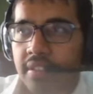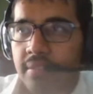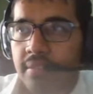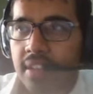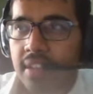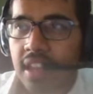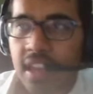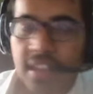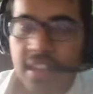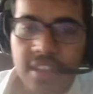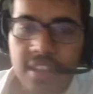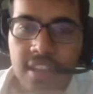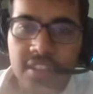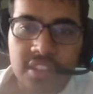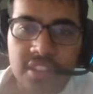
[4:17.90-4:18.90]
and
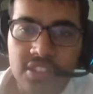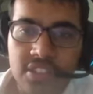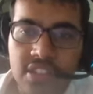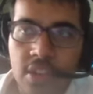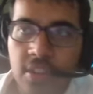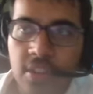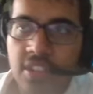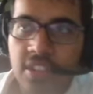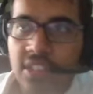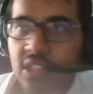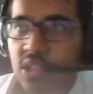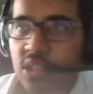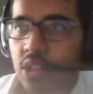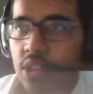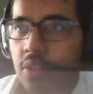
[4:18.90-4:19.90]
yeah, that's just how it is. And the
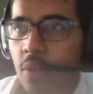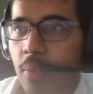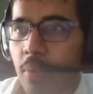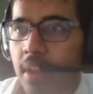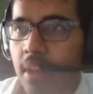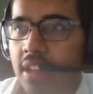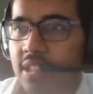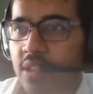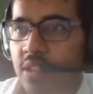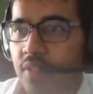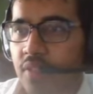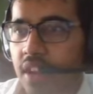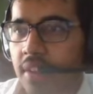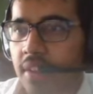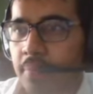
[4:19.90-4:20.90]
uh, Roma- uh,
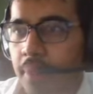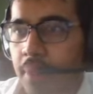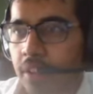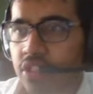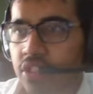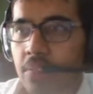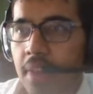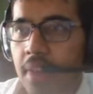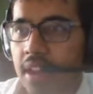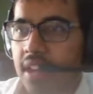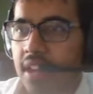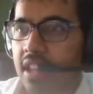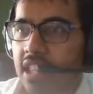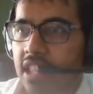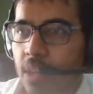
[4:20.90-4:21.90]
Slovak uh, Belgium man,
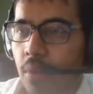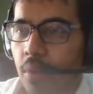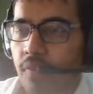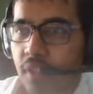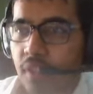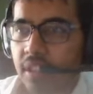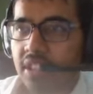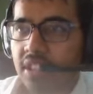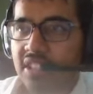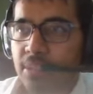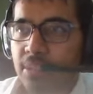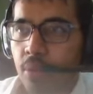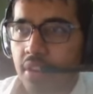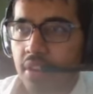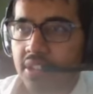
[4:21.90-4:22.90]
they were really
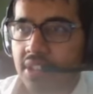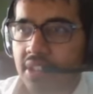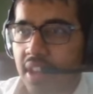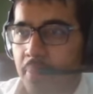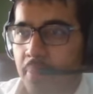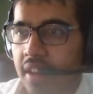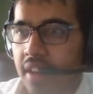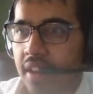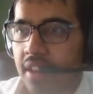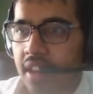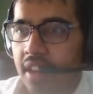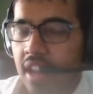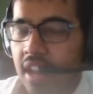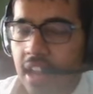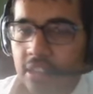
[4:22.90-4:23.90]
disappointed today, man.
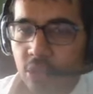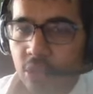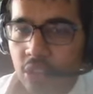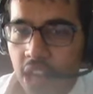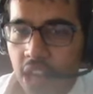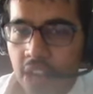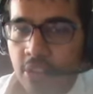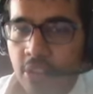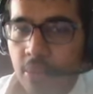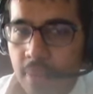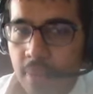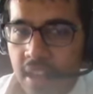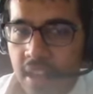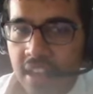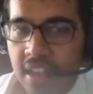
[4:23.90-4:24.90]
And Lukaku,
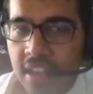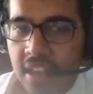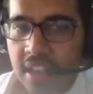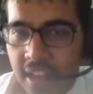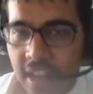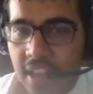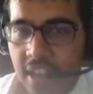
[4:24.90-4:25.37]
man, he had